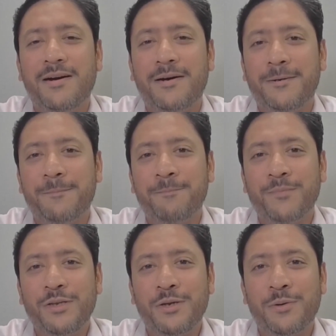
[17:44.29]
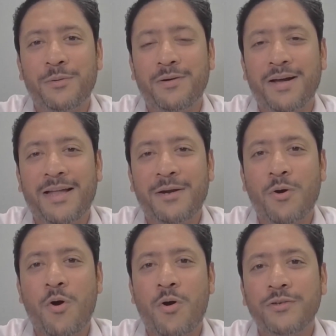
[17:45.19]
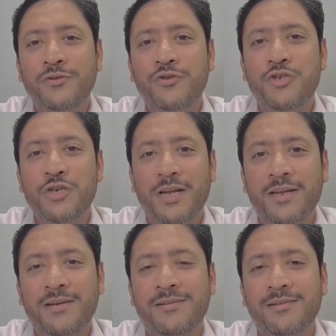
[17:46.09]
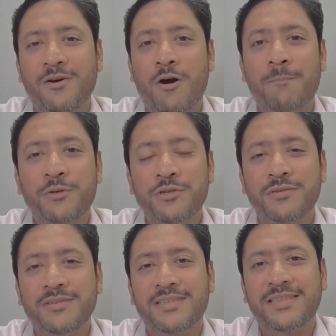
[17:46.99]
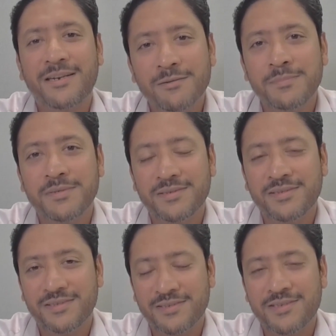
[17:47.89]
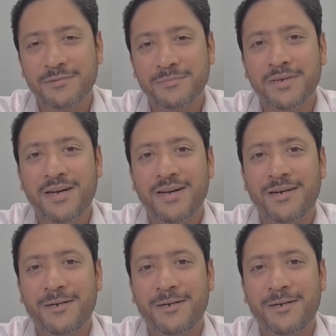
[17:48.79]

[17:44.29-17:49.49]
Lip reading: an on-chain option settlement system